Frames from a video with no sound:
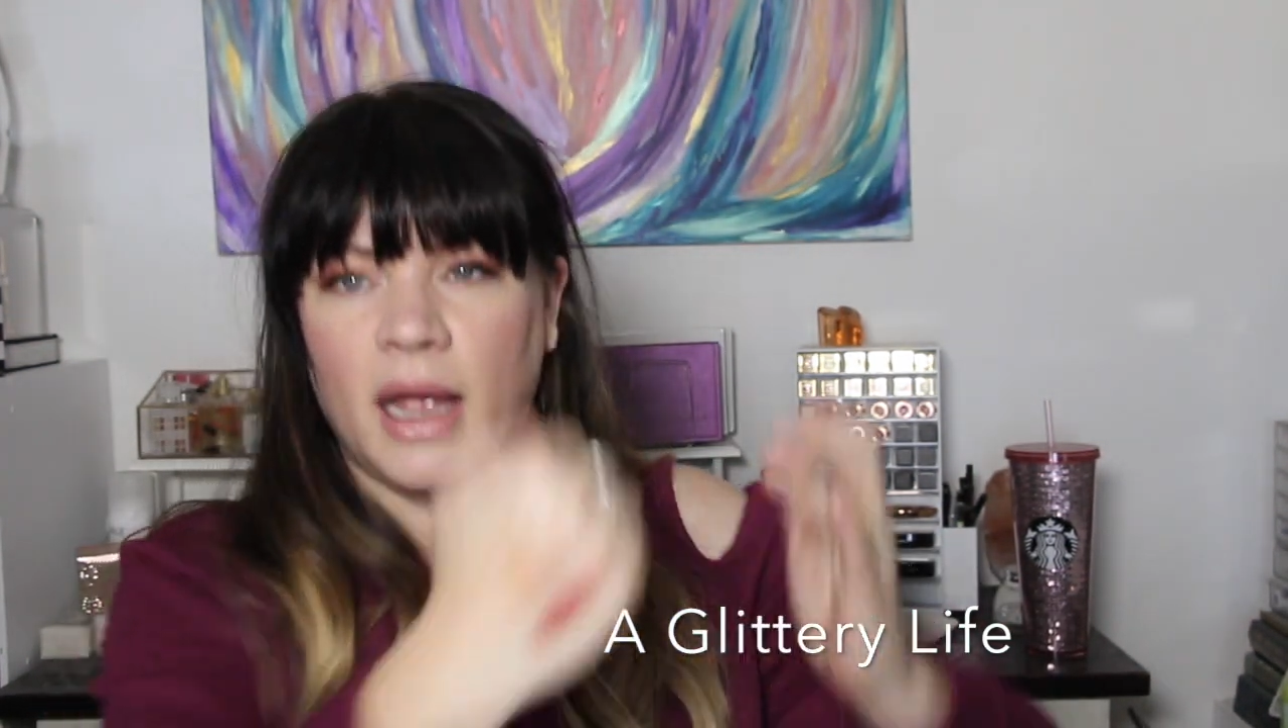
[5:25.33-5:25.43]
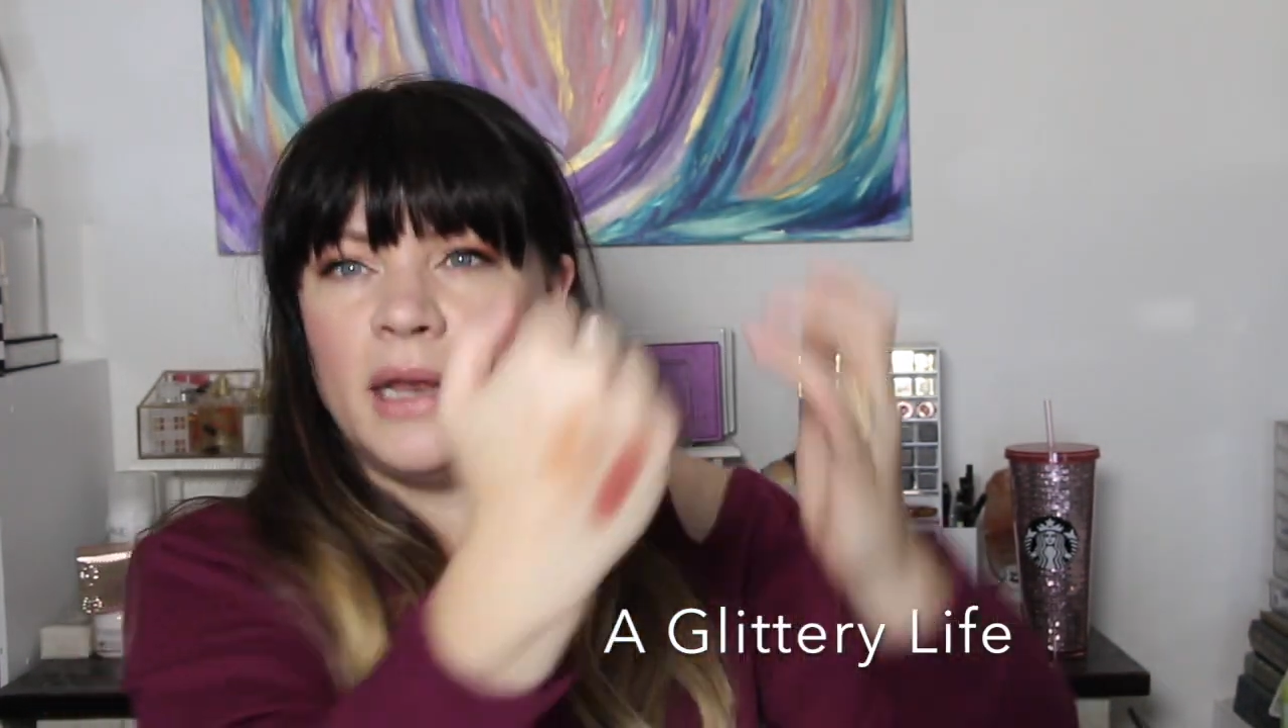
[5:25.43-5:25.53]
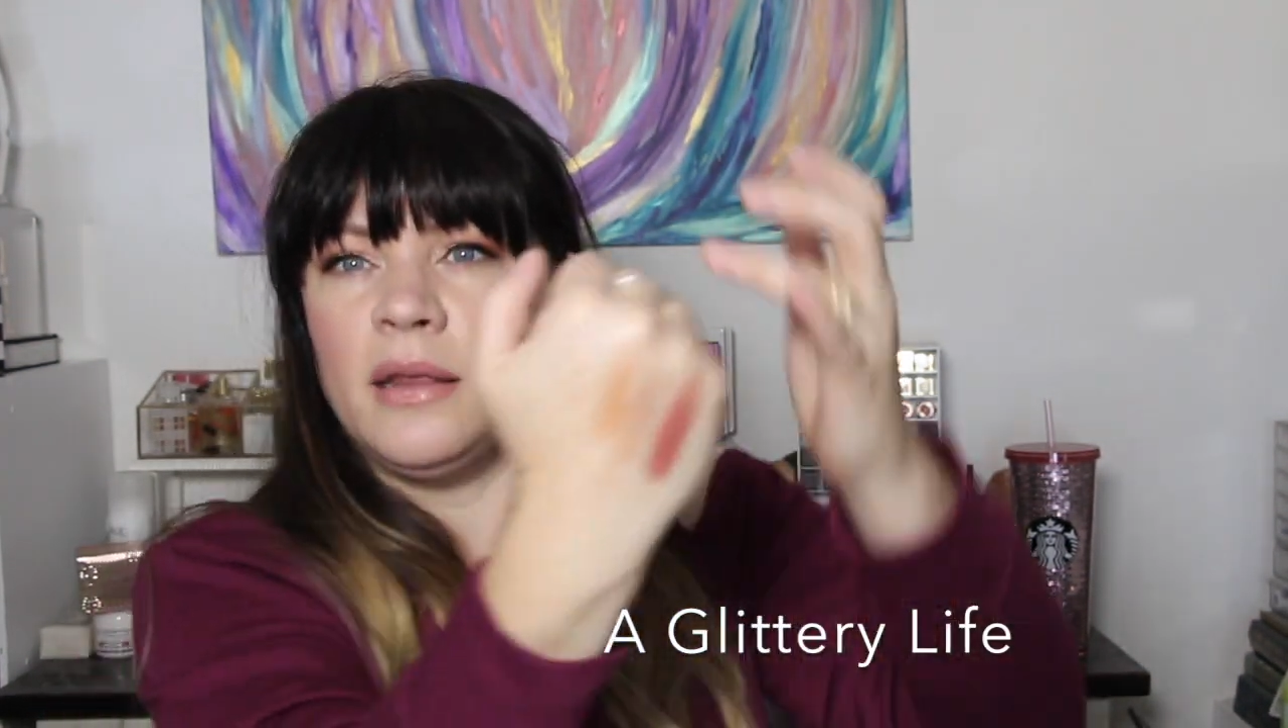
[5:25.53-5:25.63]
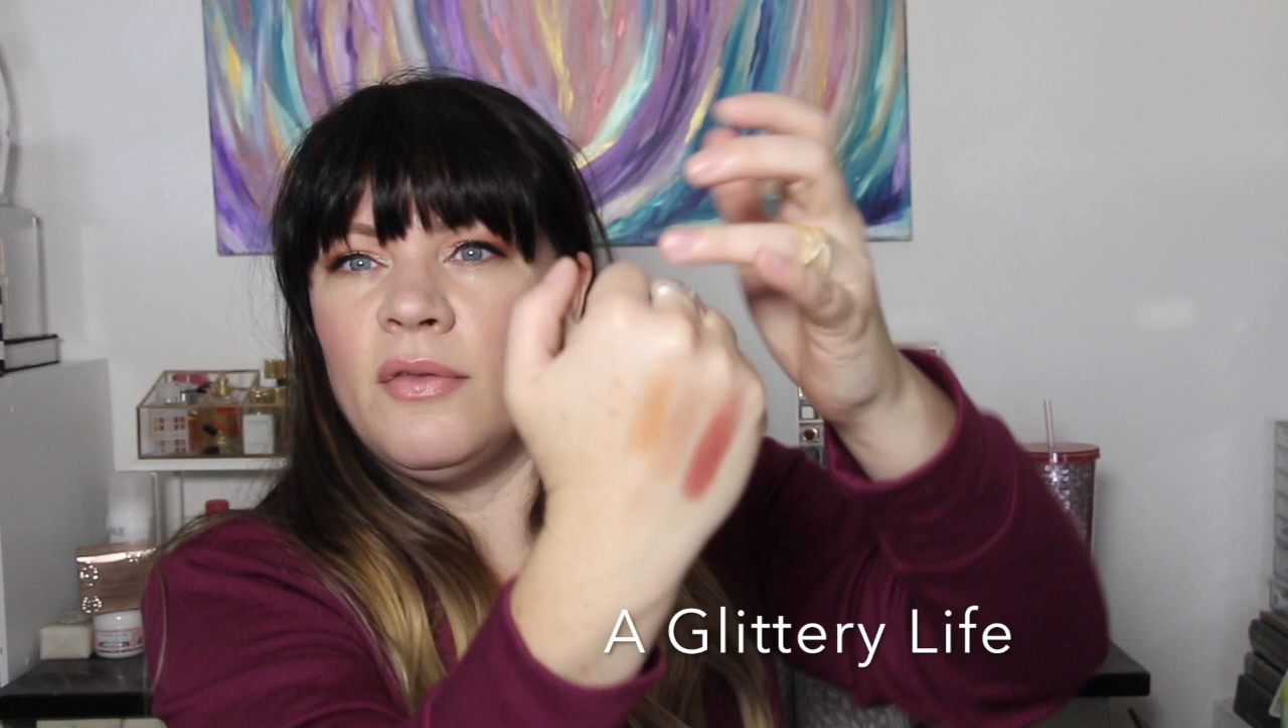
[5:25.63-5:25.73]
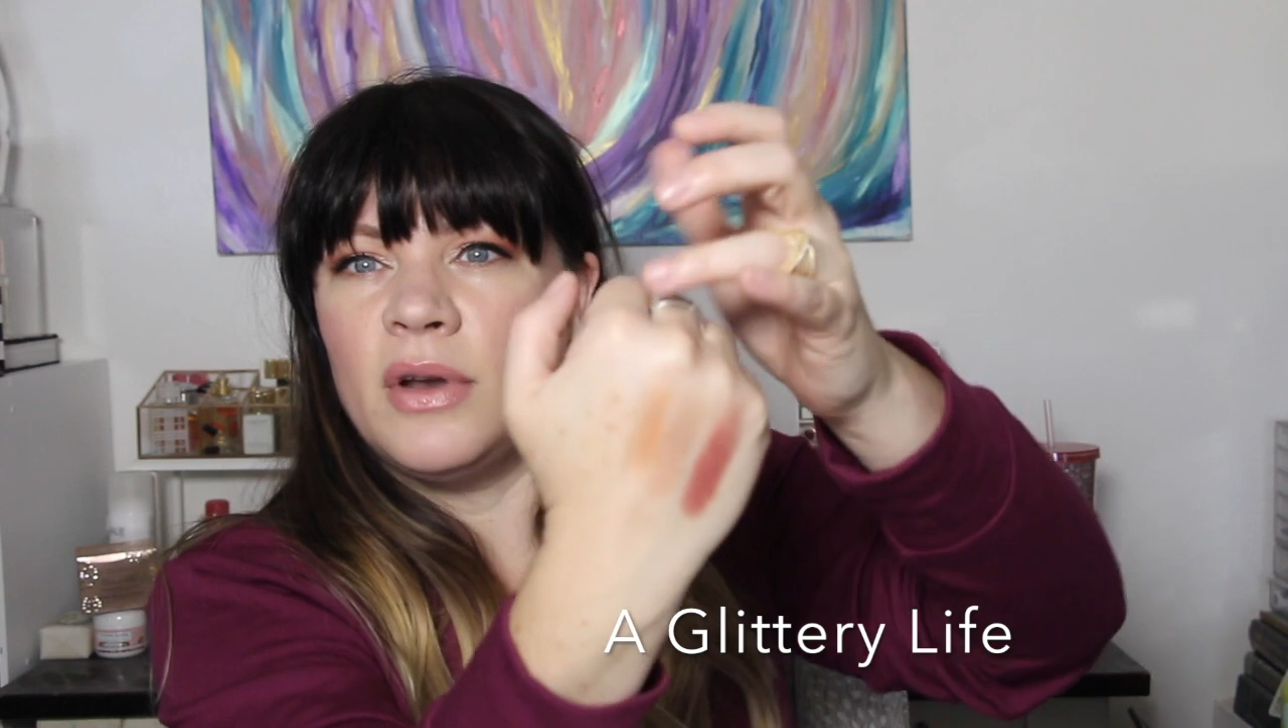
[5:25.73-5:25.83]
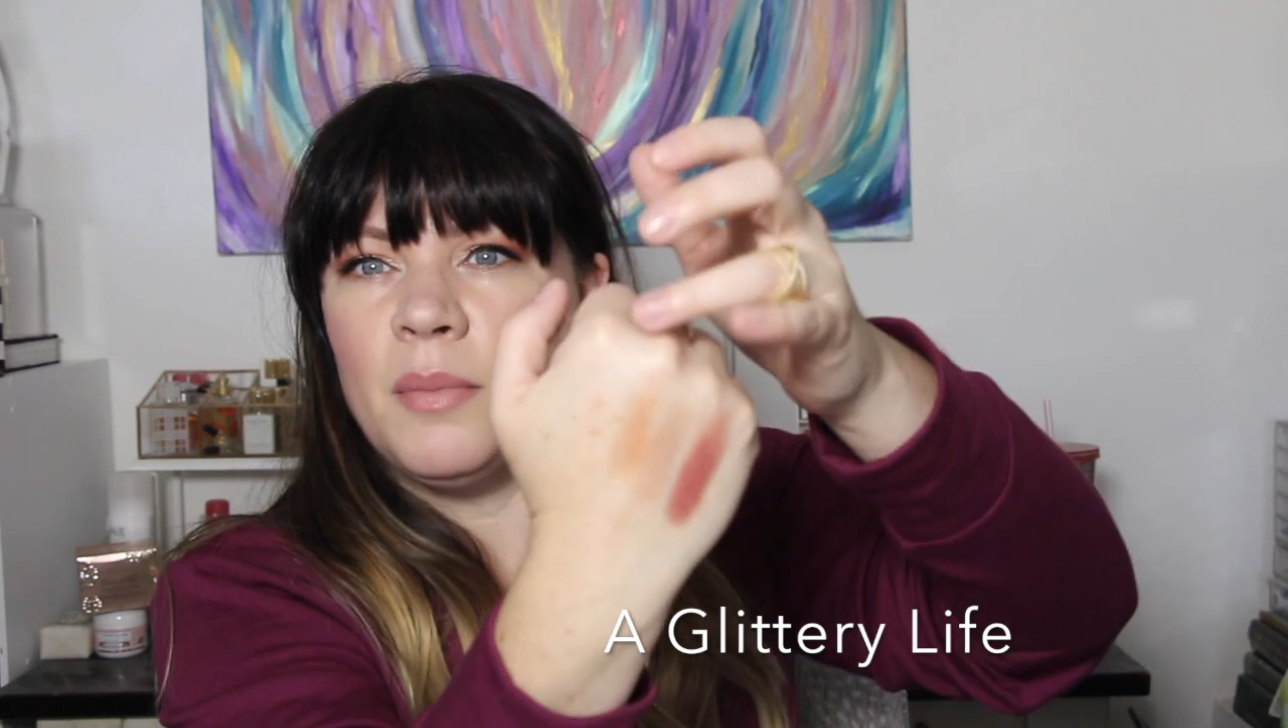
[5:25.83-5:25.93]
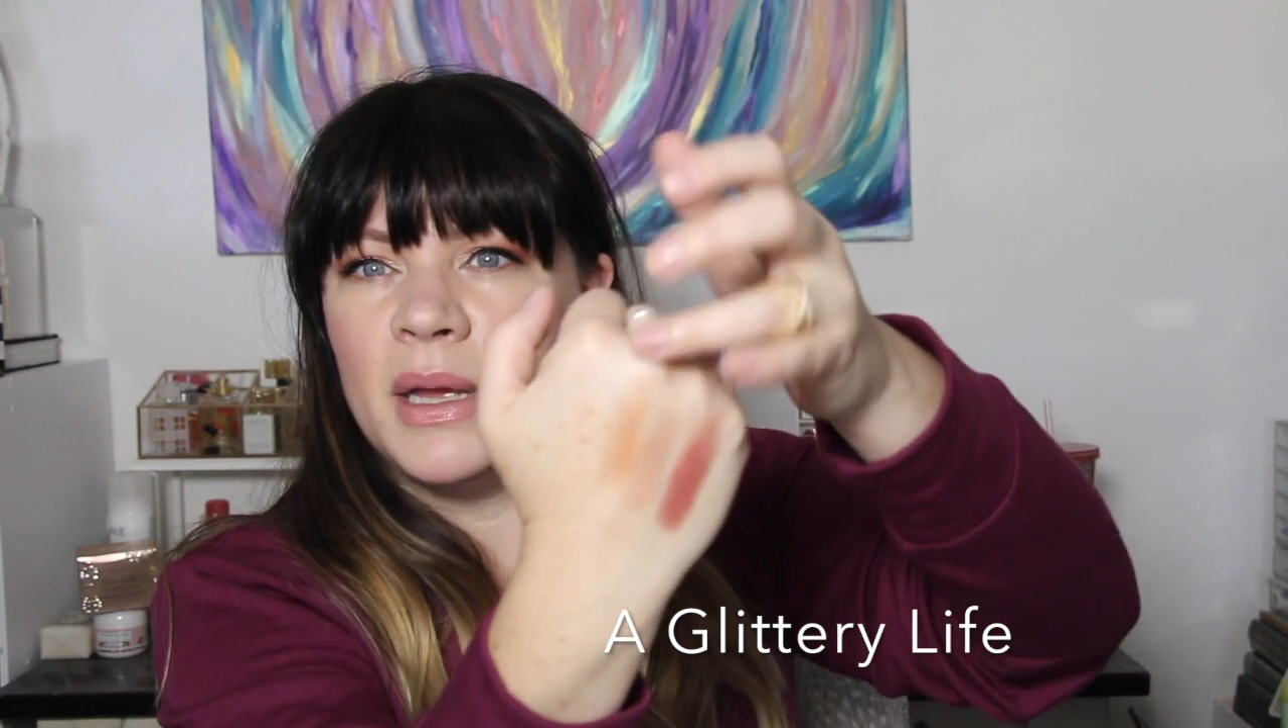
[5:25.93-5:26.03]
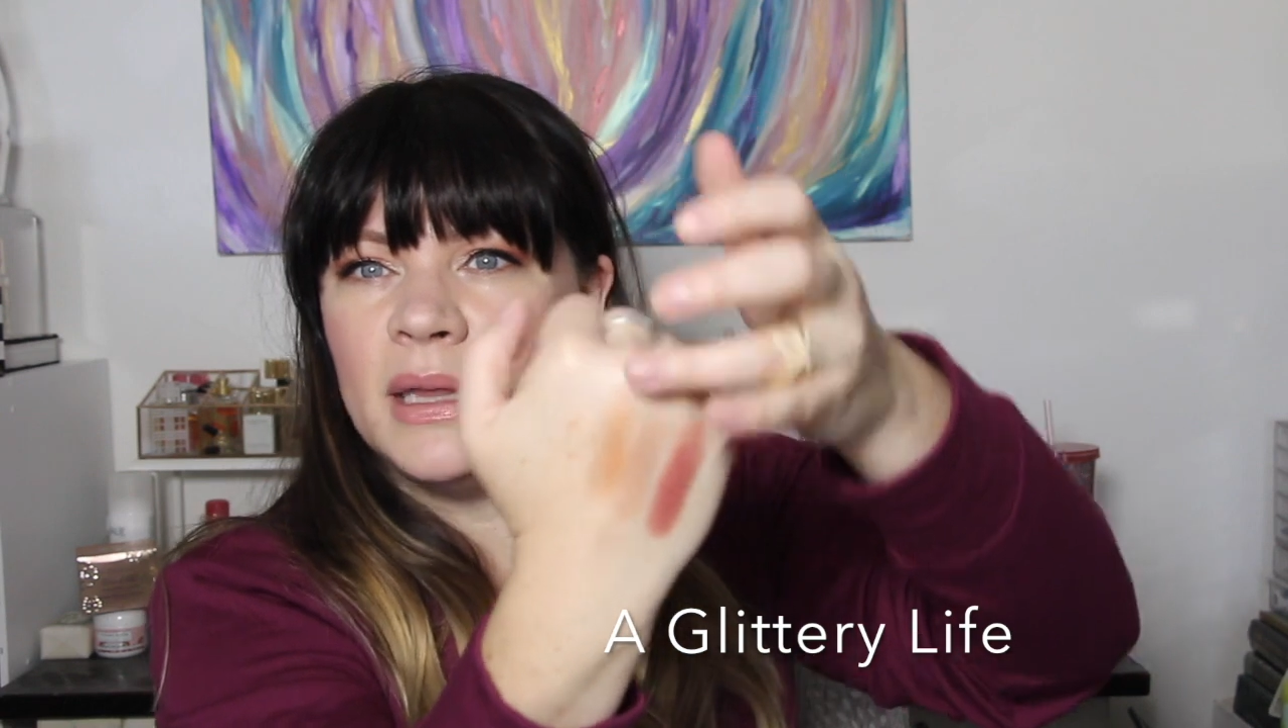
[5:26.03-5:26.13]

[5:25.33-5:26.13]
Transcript: I love it on